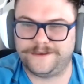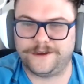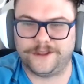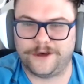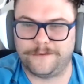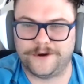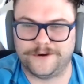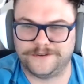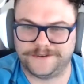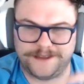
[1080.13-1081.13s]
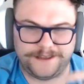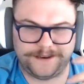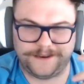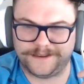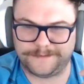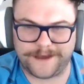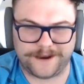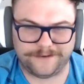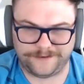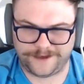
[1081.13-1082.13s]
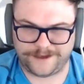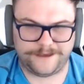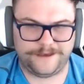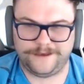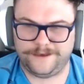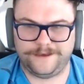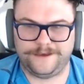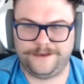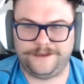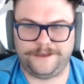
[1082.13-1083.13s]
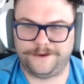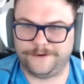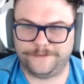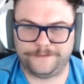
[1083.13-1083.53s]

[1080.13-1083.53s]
kilometers in a span of like, you know,